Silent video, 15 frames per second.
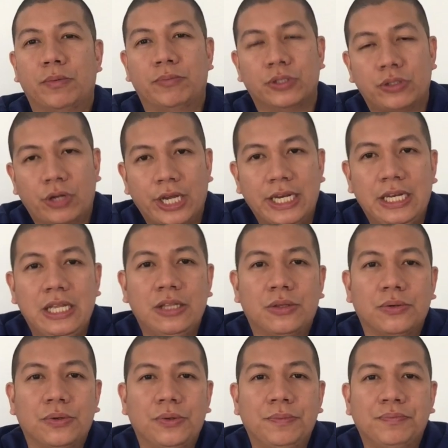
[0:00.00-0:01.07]
pupunto kayo
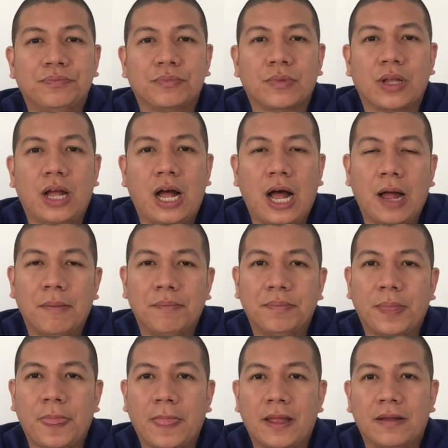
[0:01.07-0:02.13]
dito,
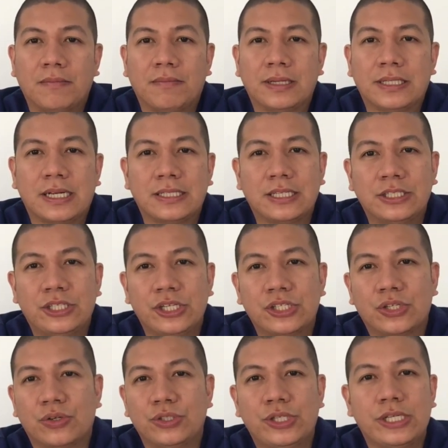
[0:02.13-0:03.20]

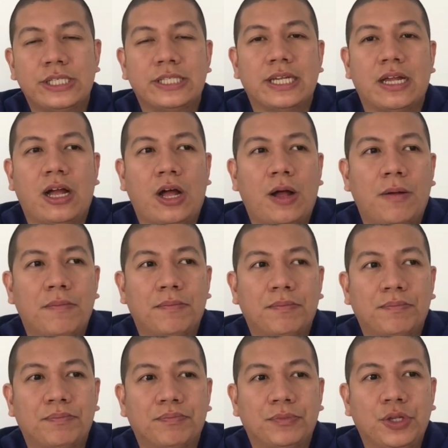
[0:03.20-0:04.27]
masasuggest ko, just,
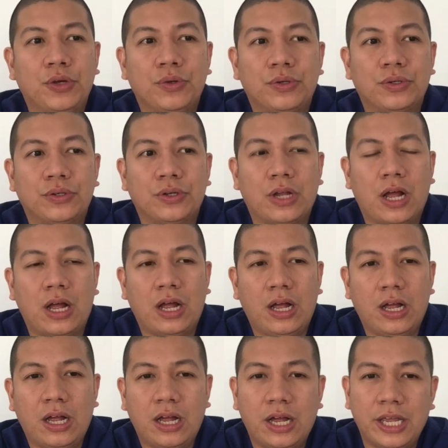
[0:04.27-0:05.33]

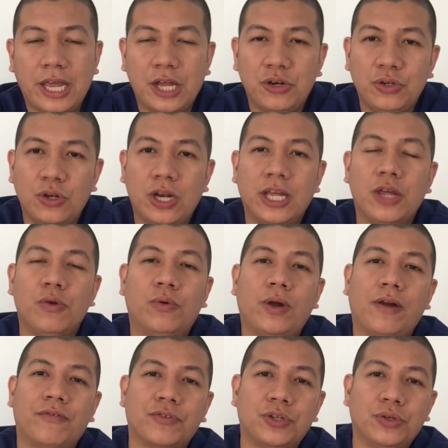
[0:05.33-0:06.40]
i-ano nyo lang yung
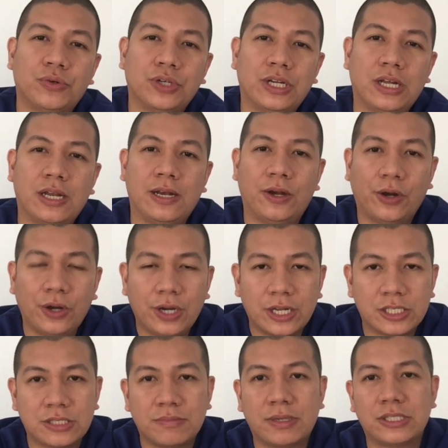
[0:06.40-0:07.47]
craft nyo na learn
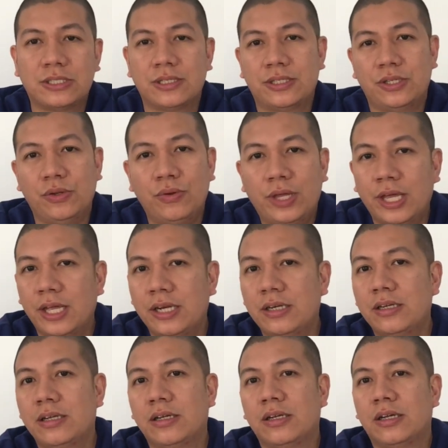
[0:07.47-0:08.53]
as much as you
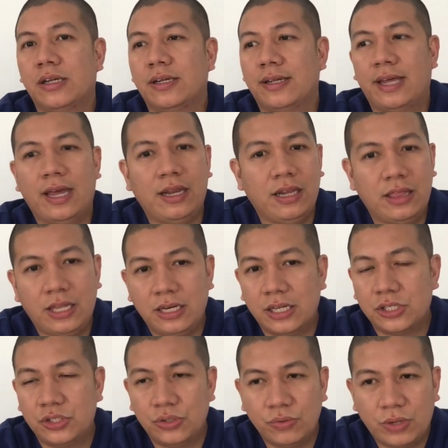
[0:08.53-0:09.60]
can, anything
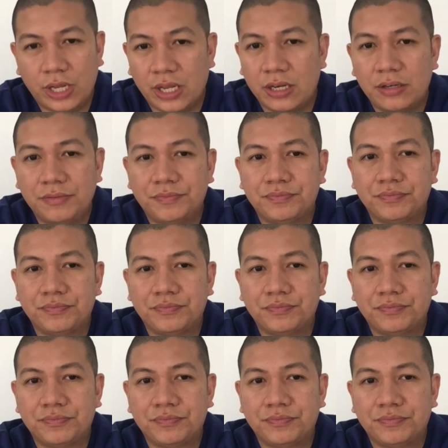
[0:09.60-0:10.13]
that you can,